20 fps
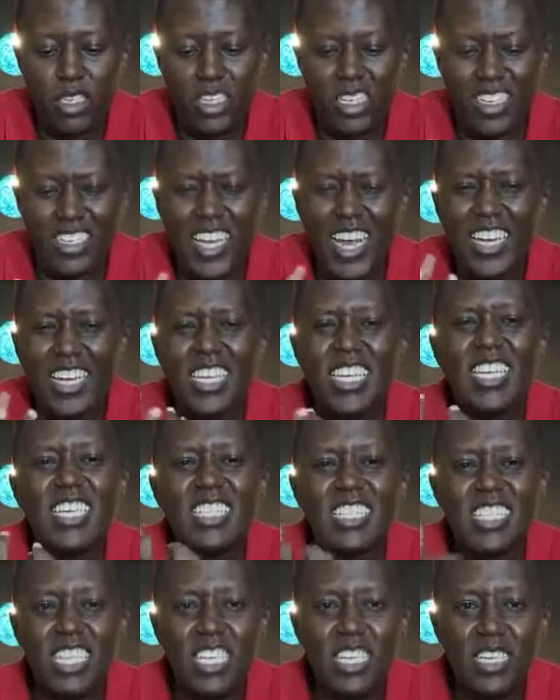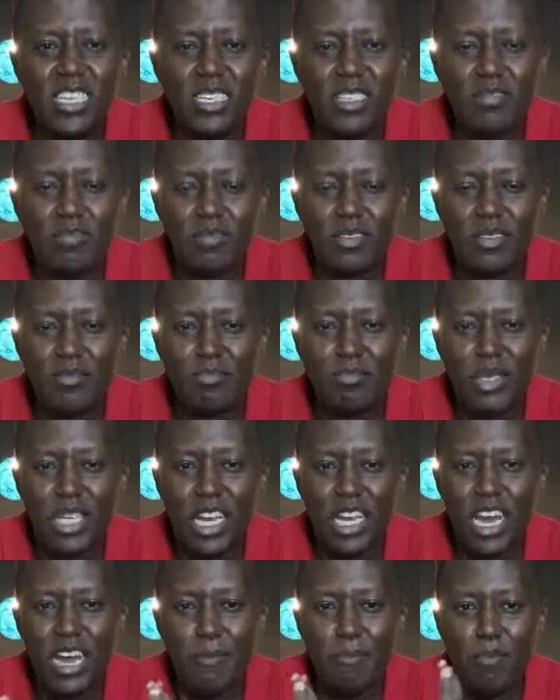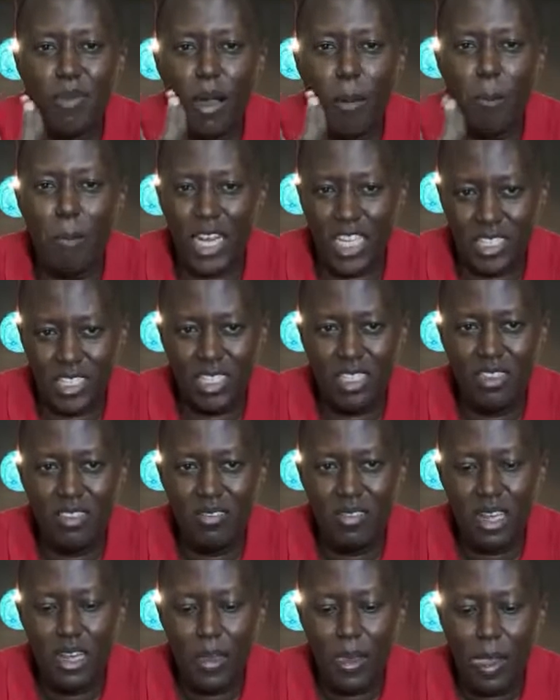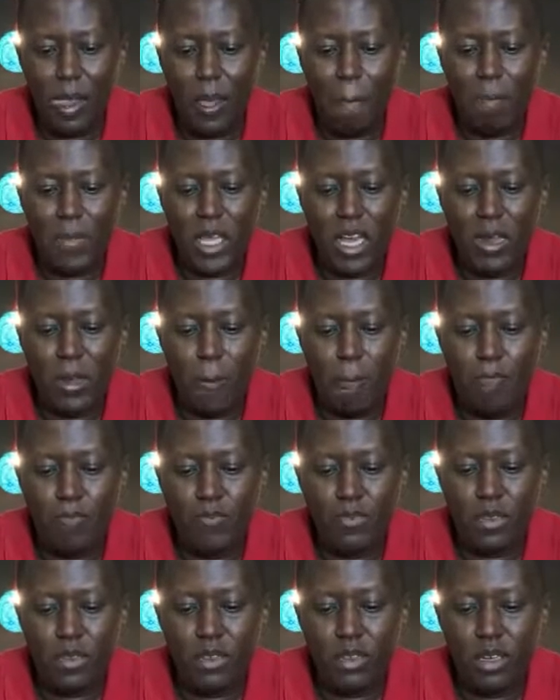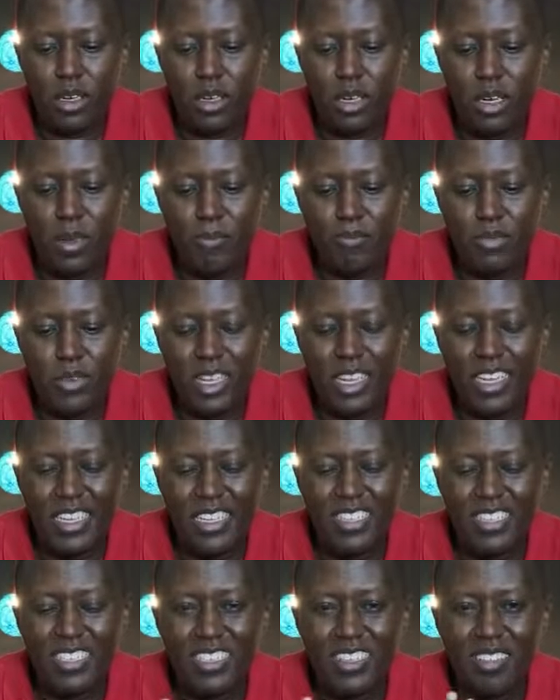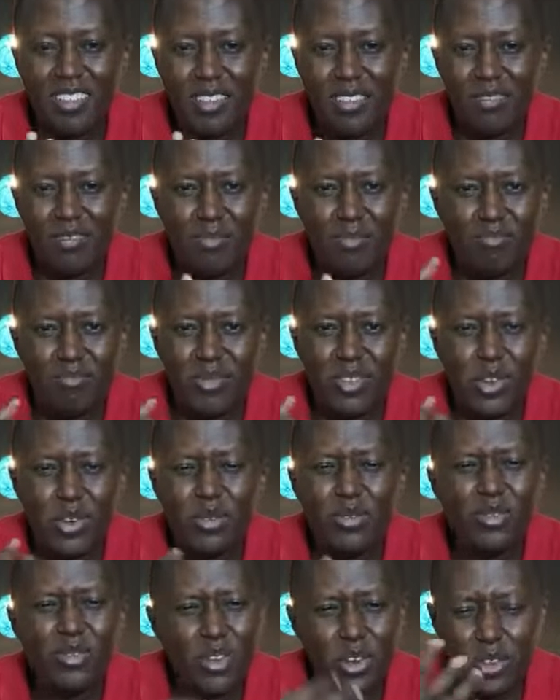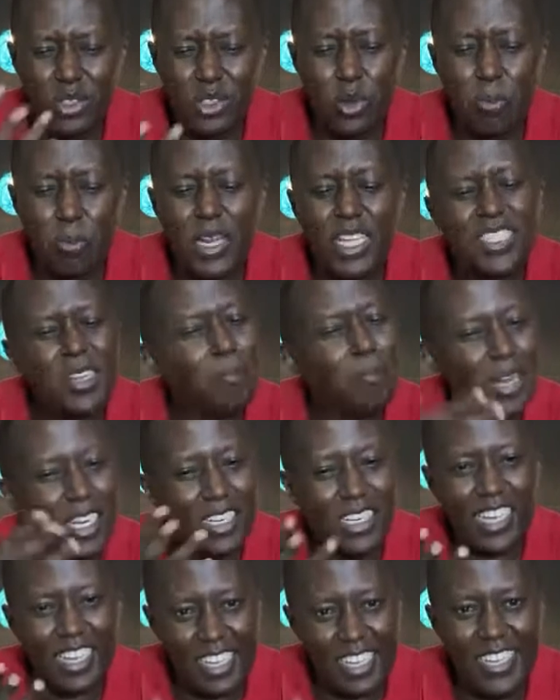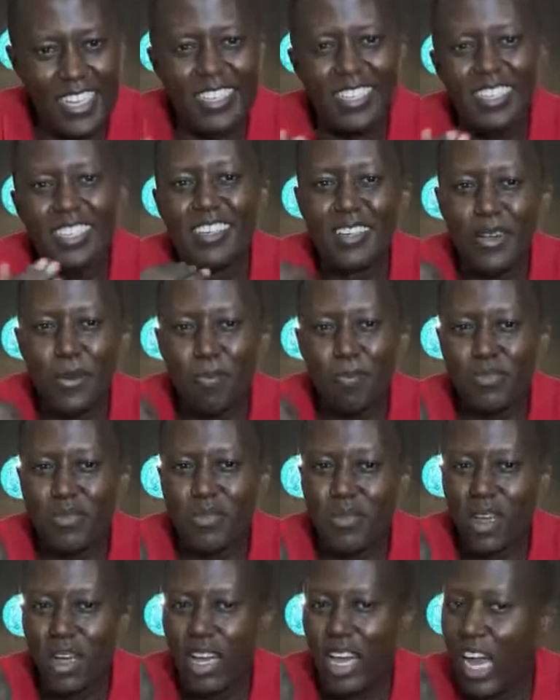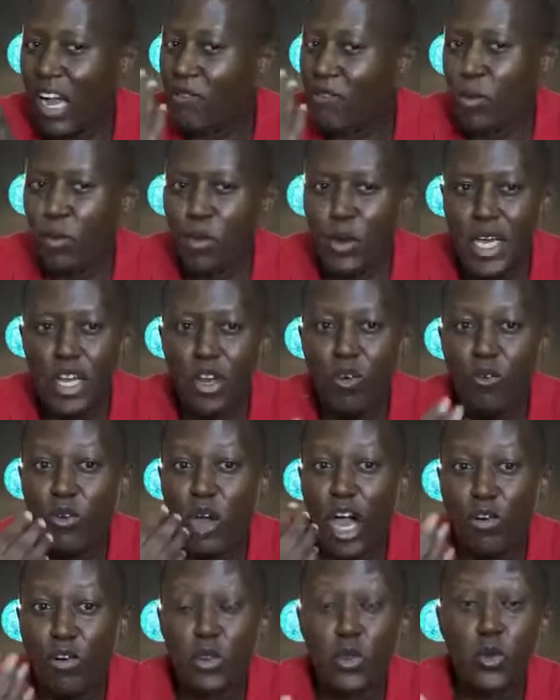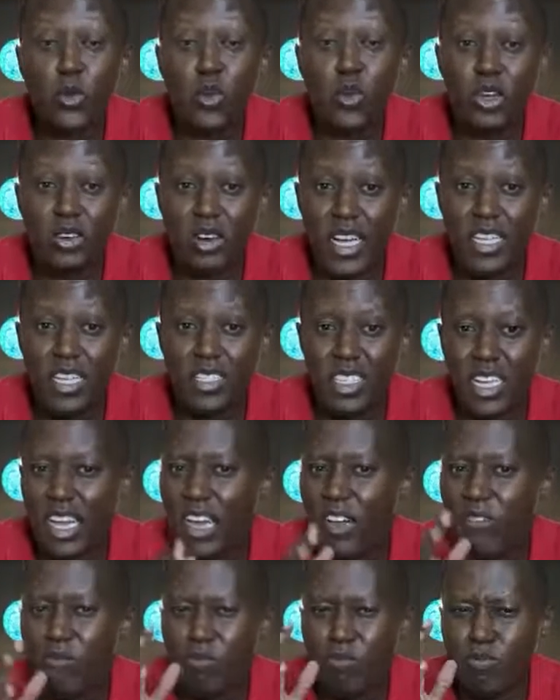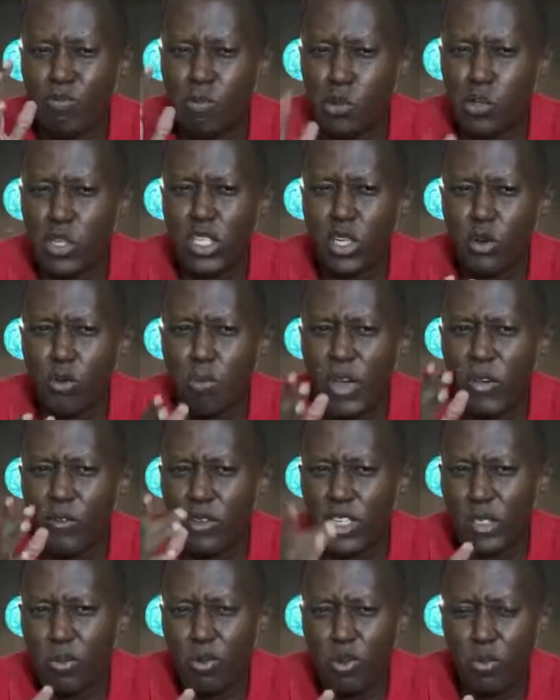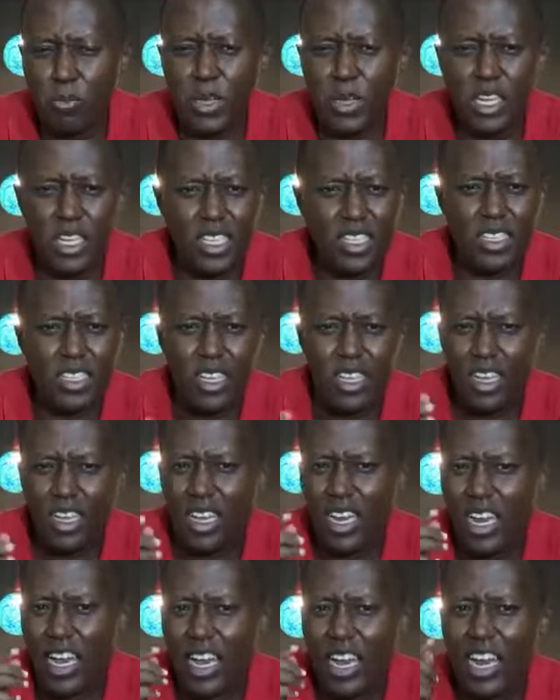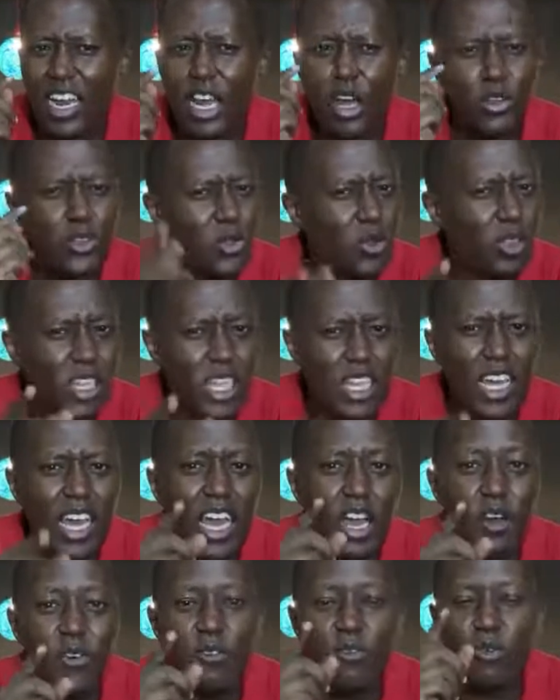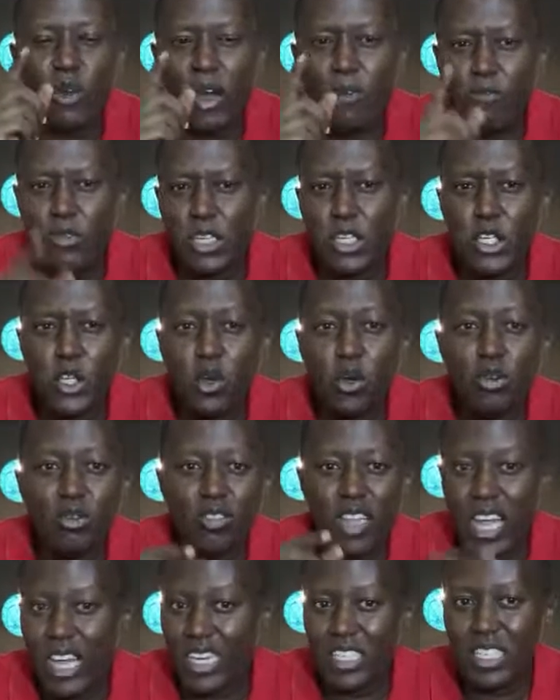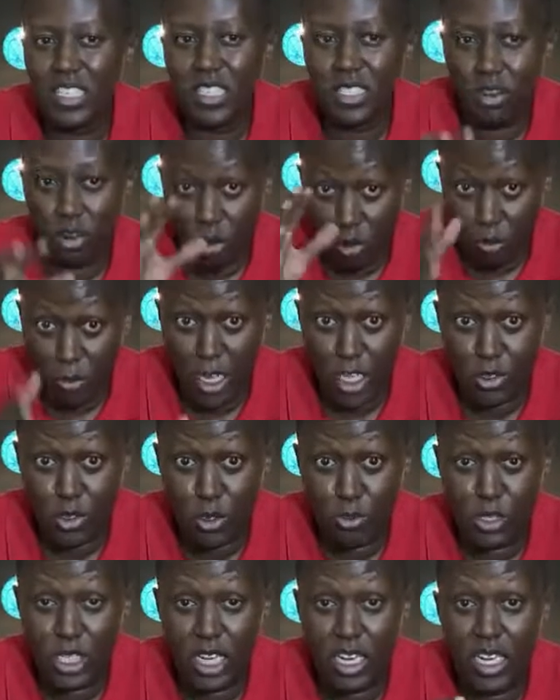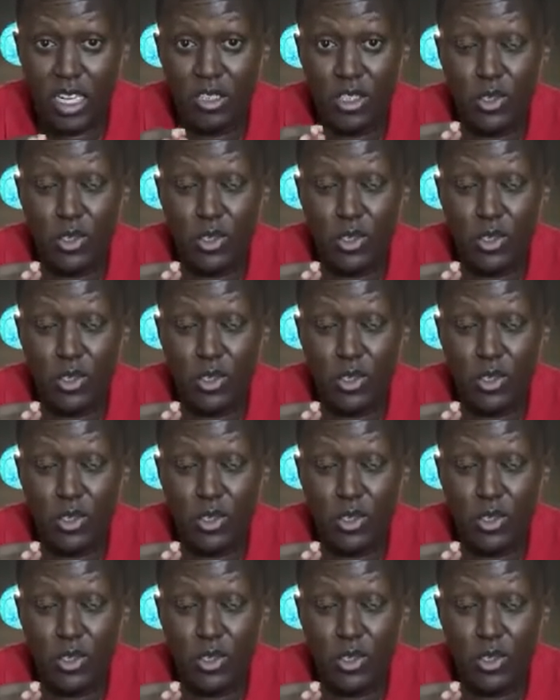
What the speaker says: It can easily become mushy, and not so pleasant. But again, I have a way of how to cook rice. I have put it on my Facebook page, and I also think I have a video on that on my YouTube channel.